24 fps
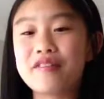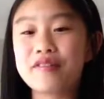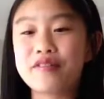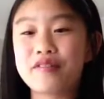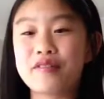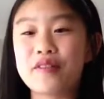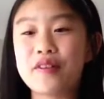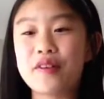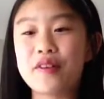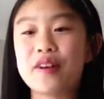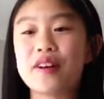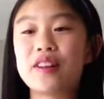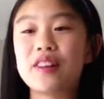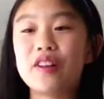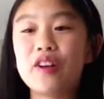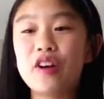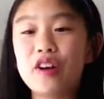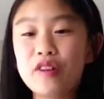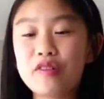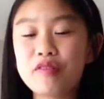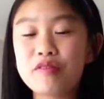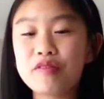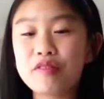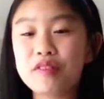for
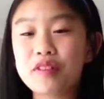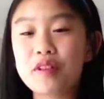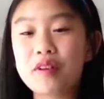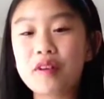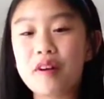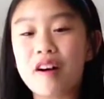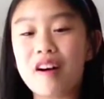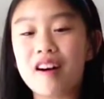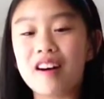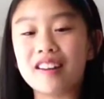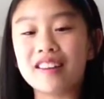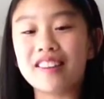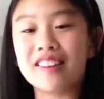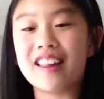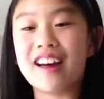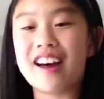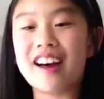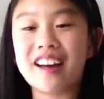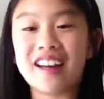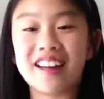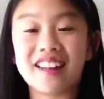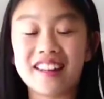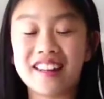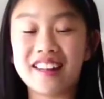Learn Flute
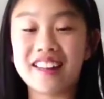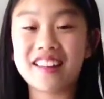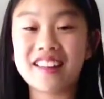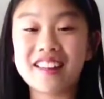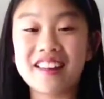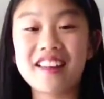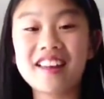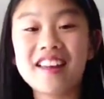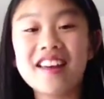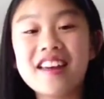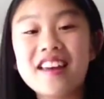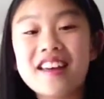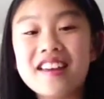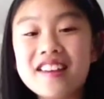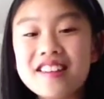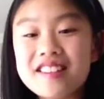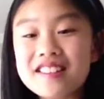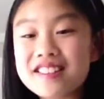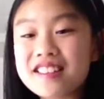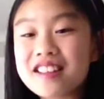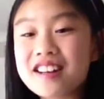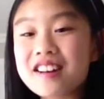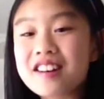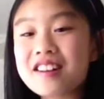Online.
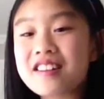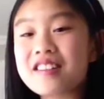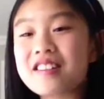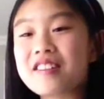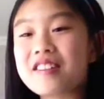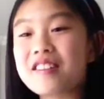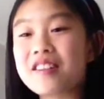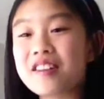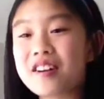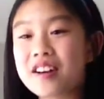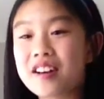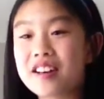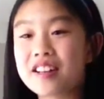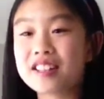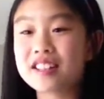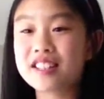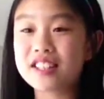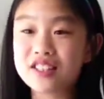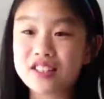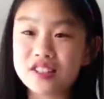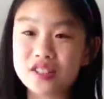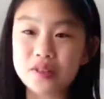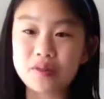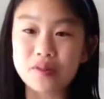So,
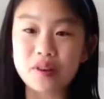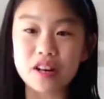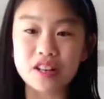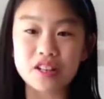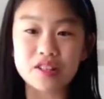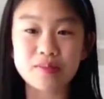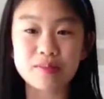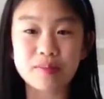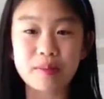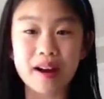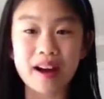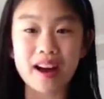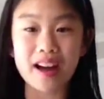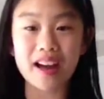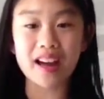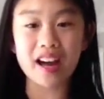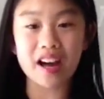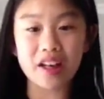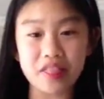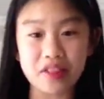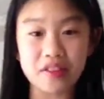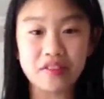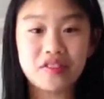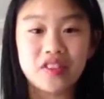did you watch my
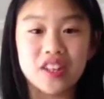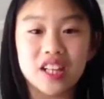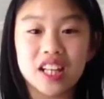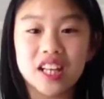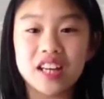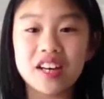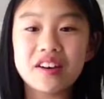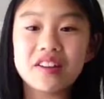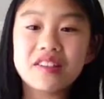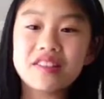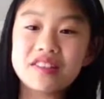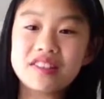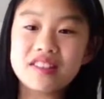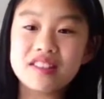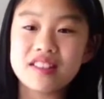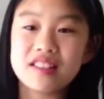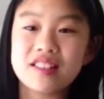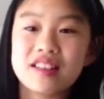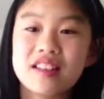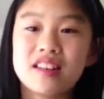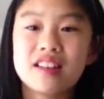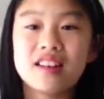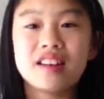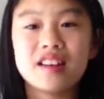other videos?
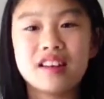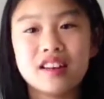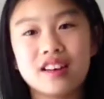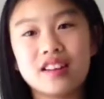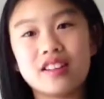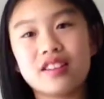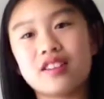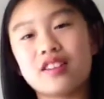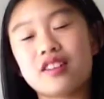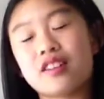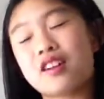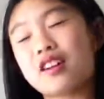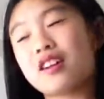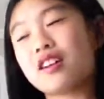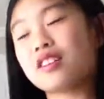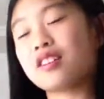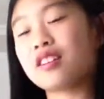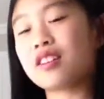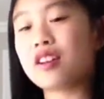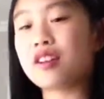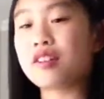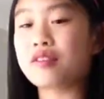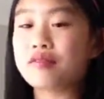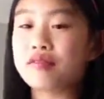They're called
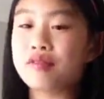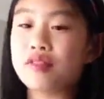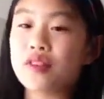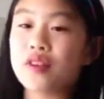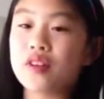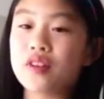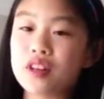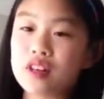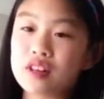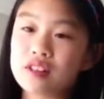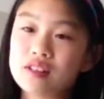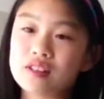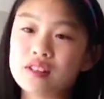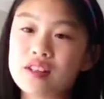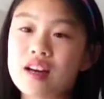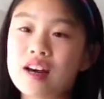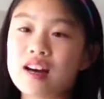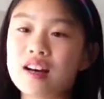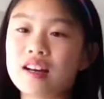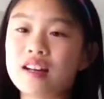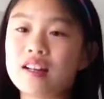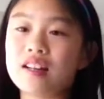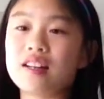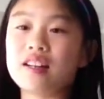Learn Flute
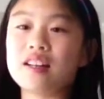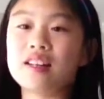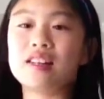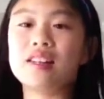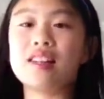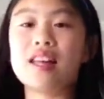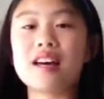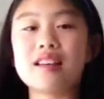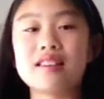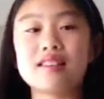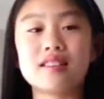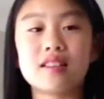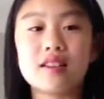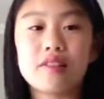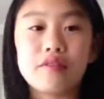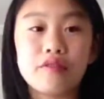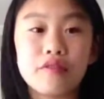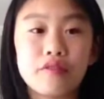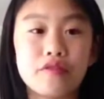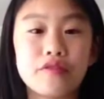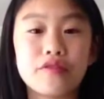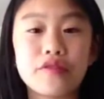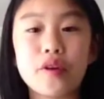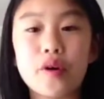Online Lesson
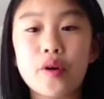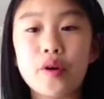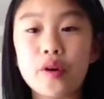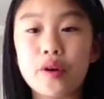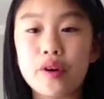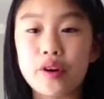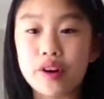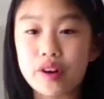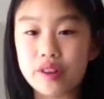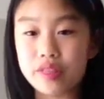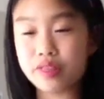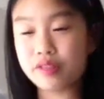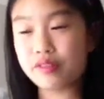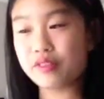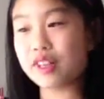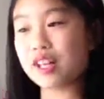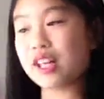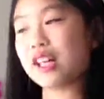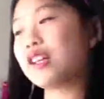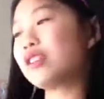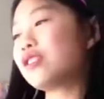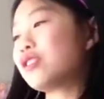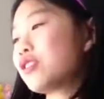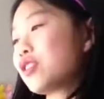4,
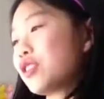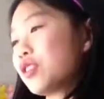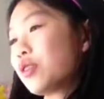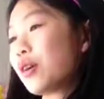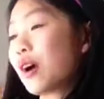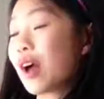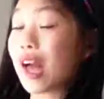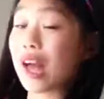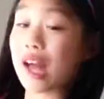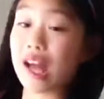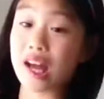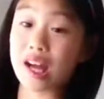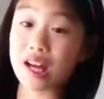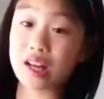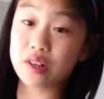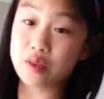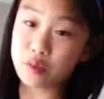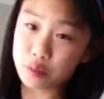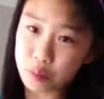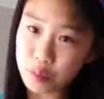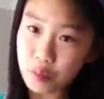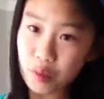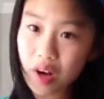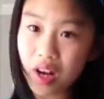3, 2,
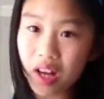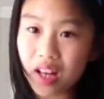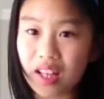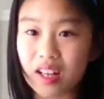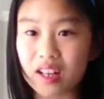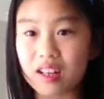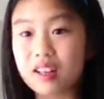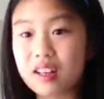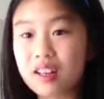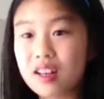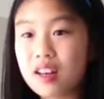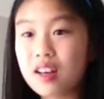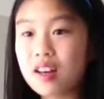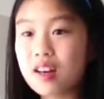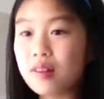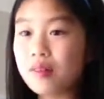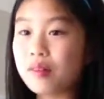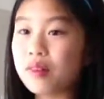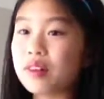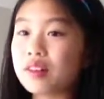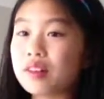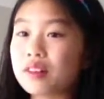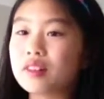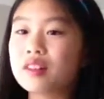and 1.
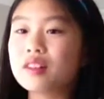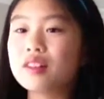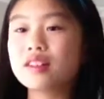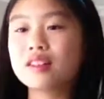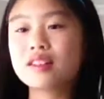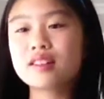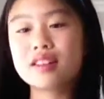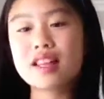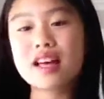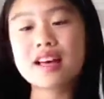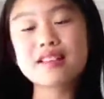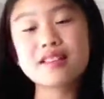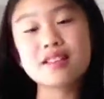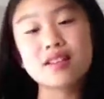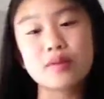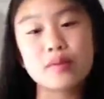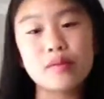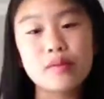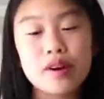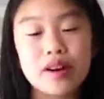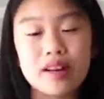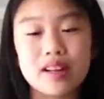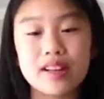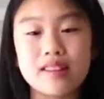Well, Lesson
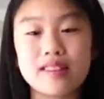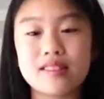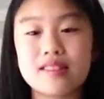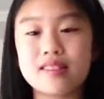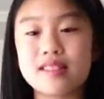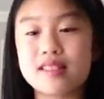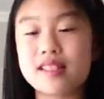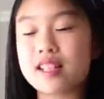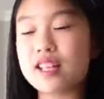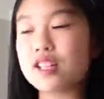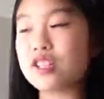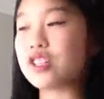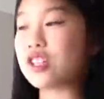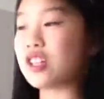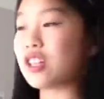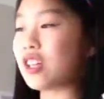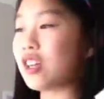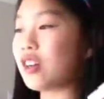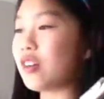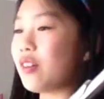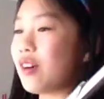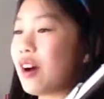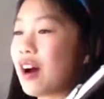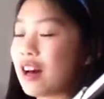1 is teaching
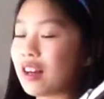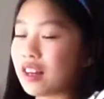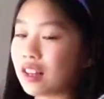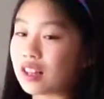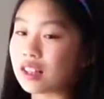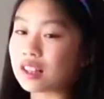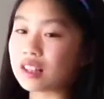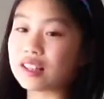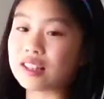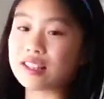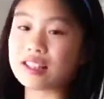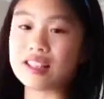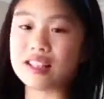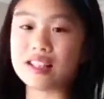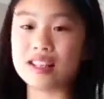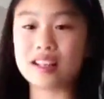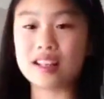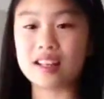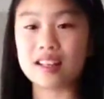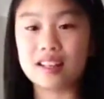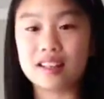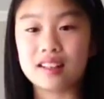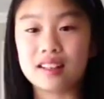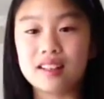you how to clean
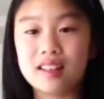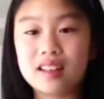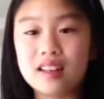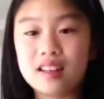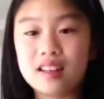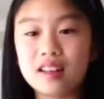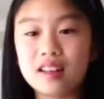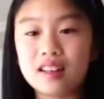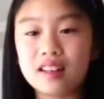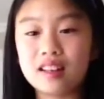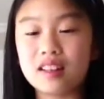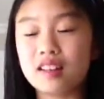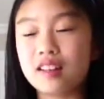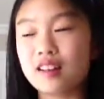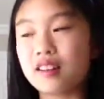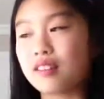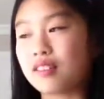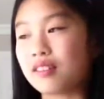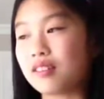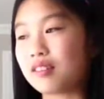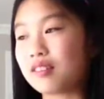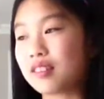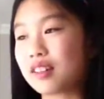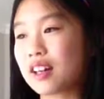and, you know,
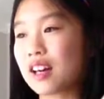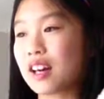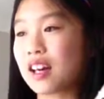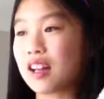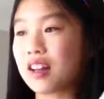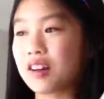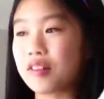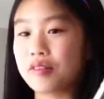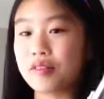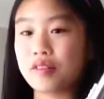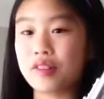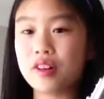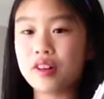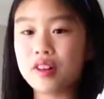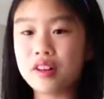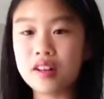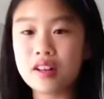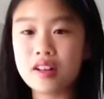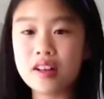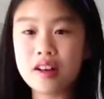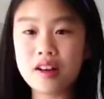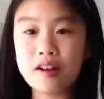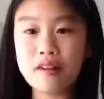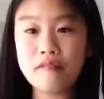kind of
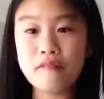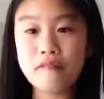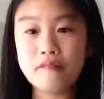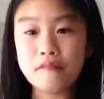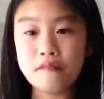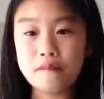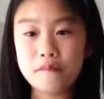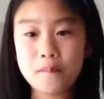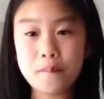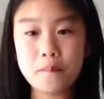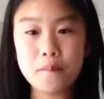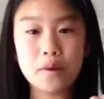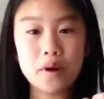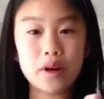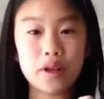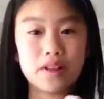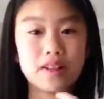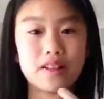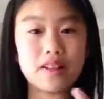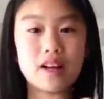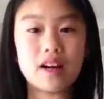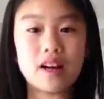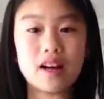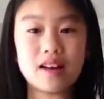put,
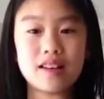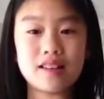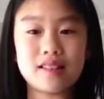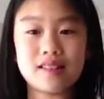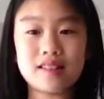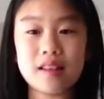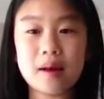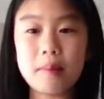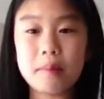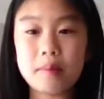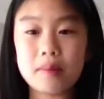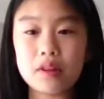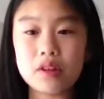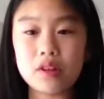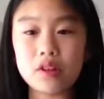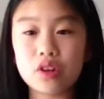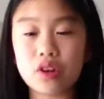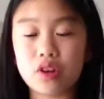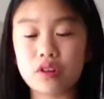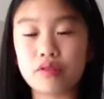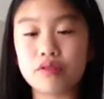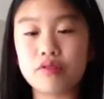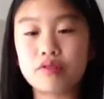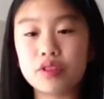assemble
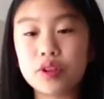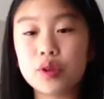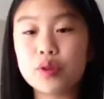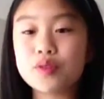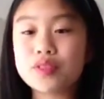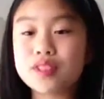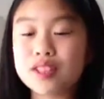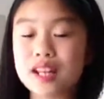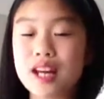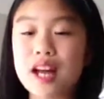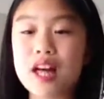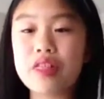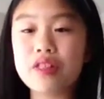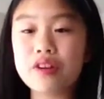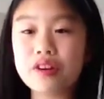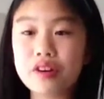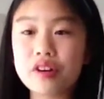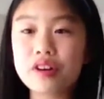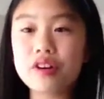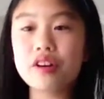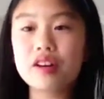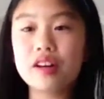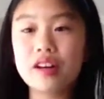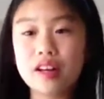your flute
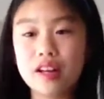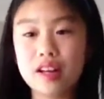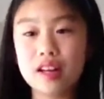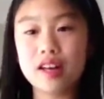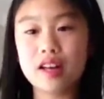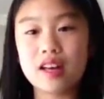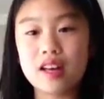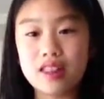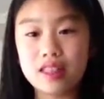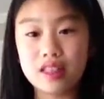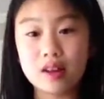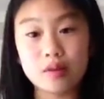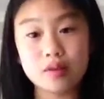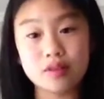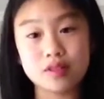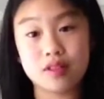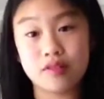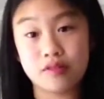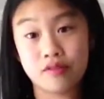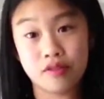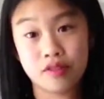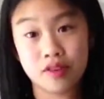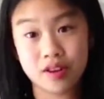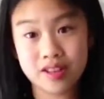together. That was the
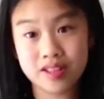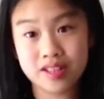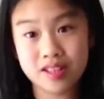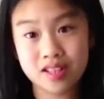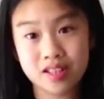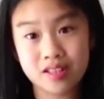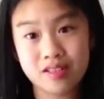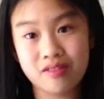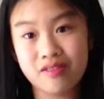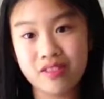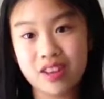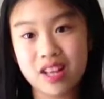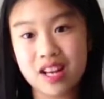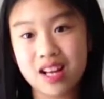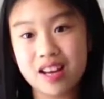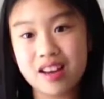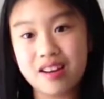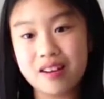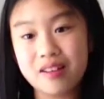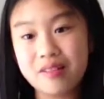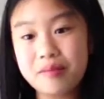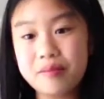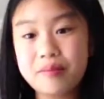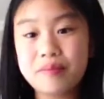first
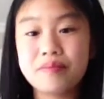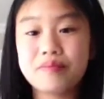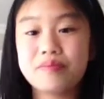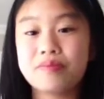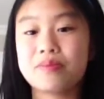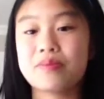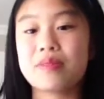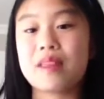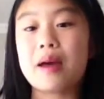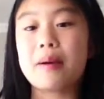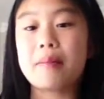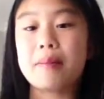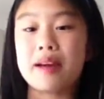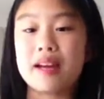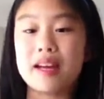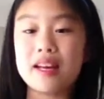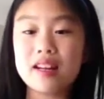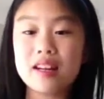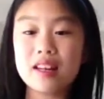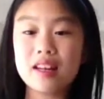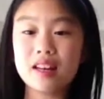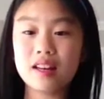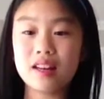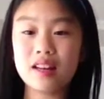video I
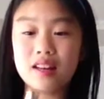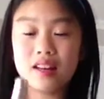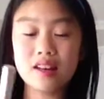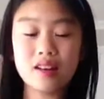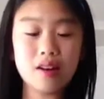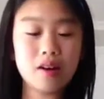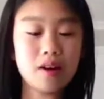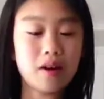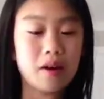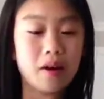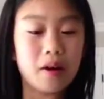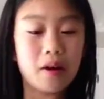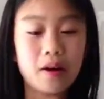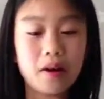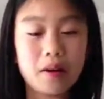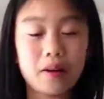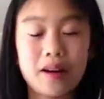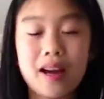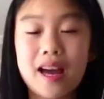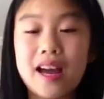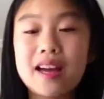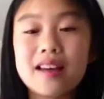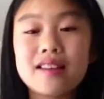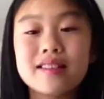made.
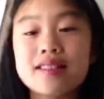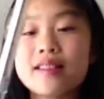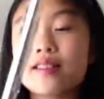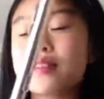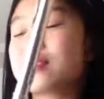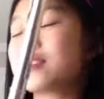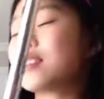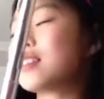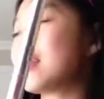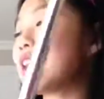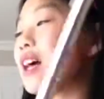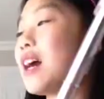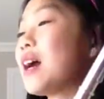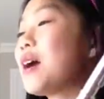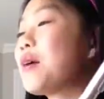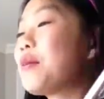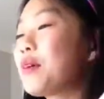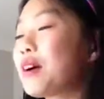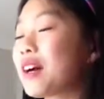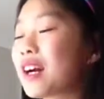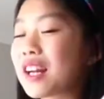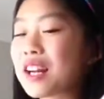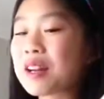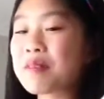Okay, so today
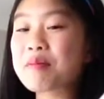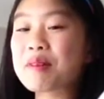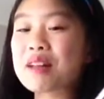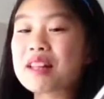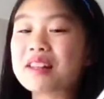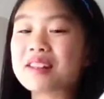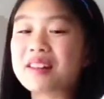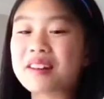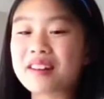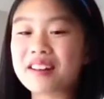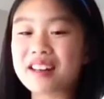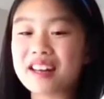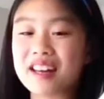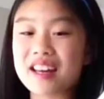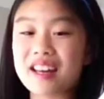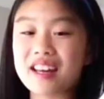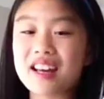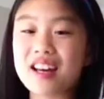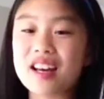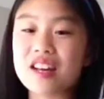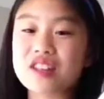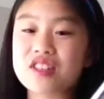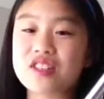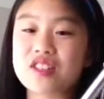we're going to be
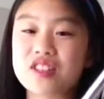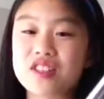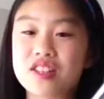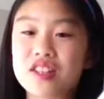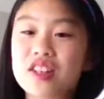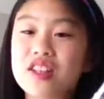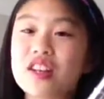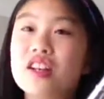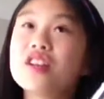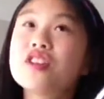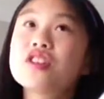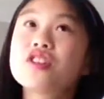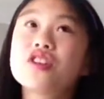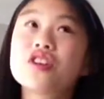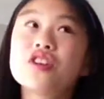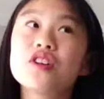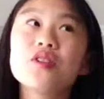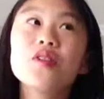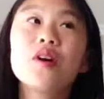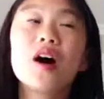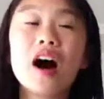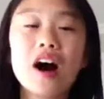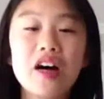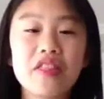learning
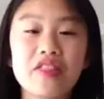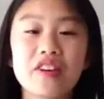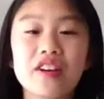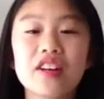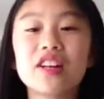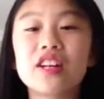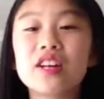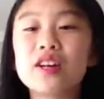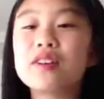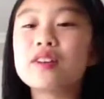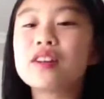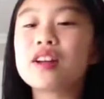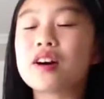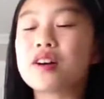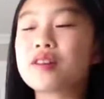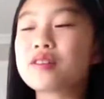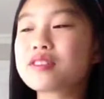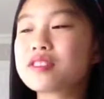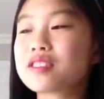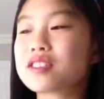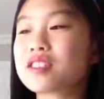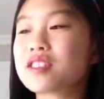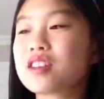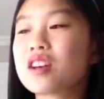two other new
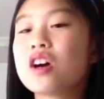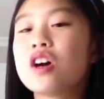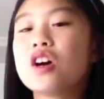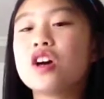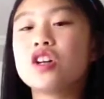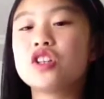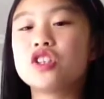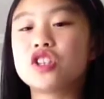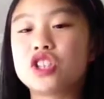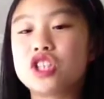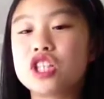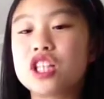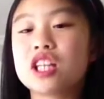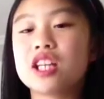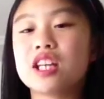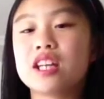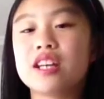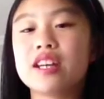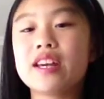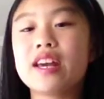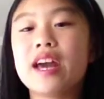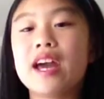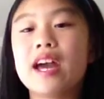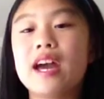notes,
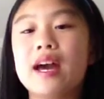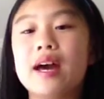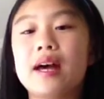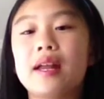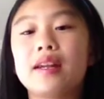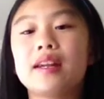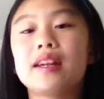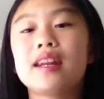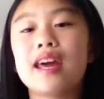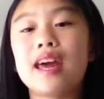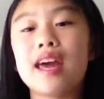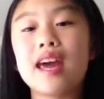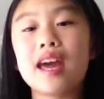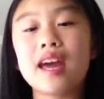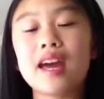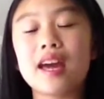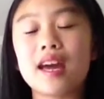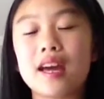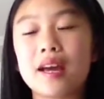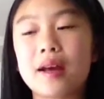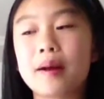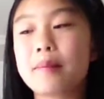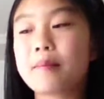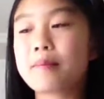G and
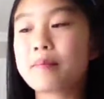A.